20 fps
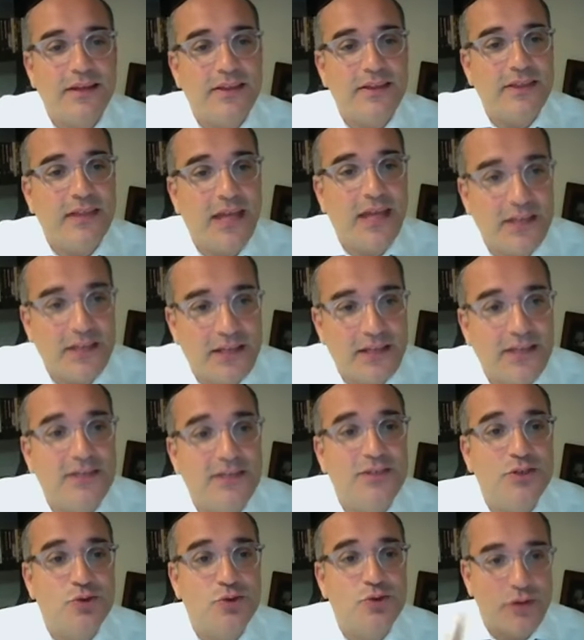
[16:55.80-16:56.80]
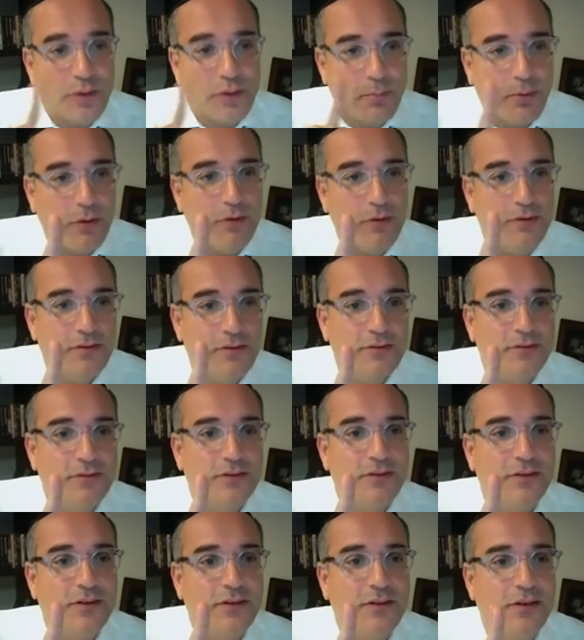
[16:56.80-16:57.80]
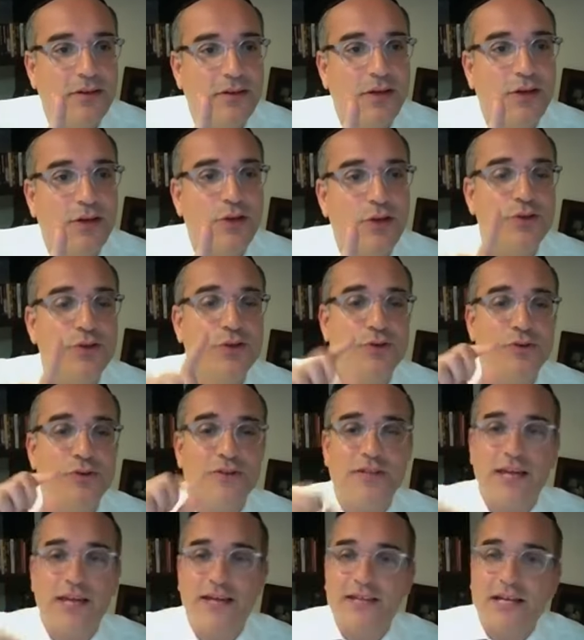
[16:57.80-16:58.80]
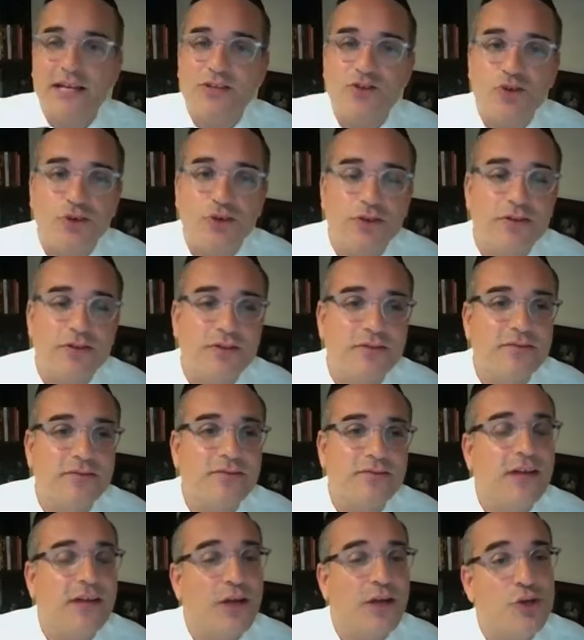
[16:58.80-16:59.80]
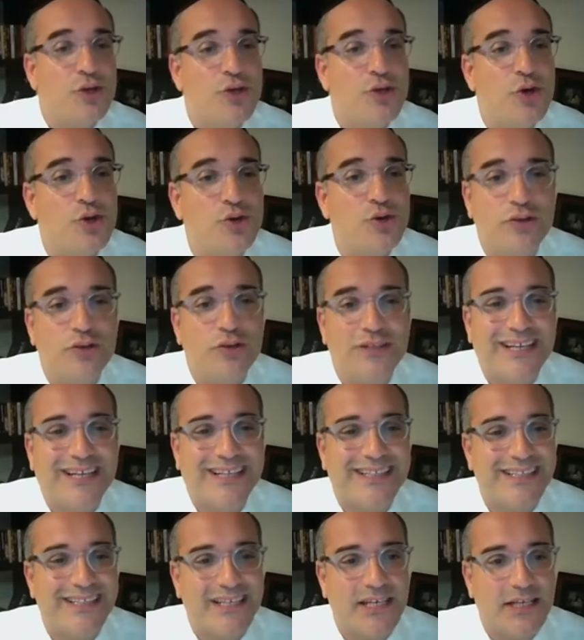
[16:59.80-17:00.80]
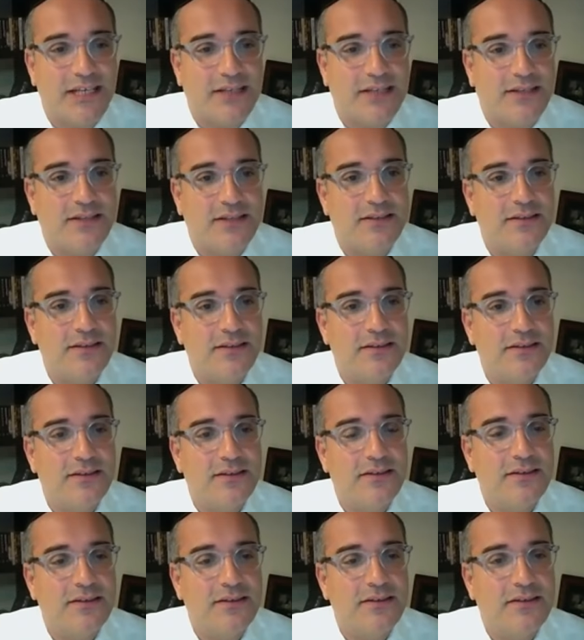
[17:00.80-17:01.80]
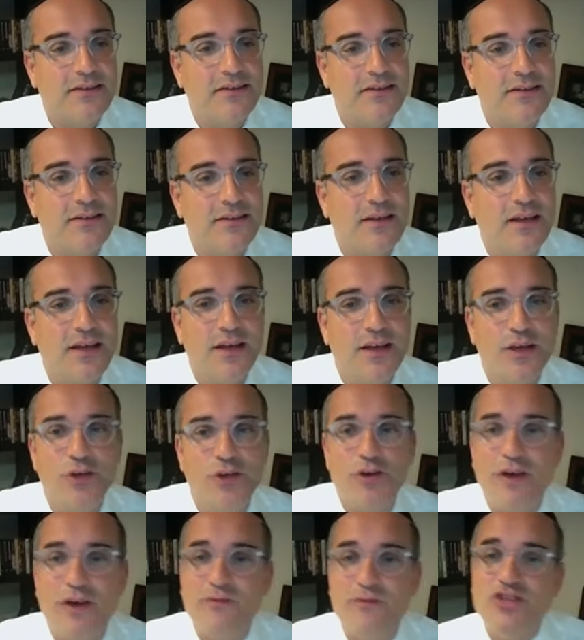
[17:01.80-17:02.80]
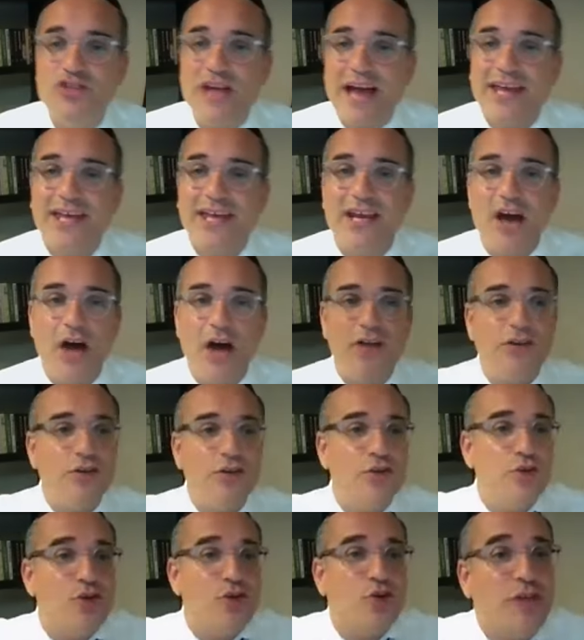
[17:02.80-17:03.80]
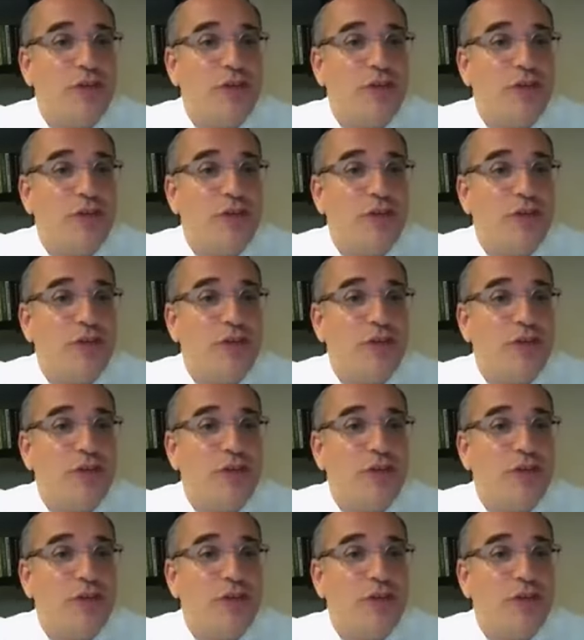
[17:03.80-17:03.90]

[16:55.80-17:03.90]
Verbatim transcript: then it's treatable. You could take that shirt and you know you could clean it. You have a jacket on, you could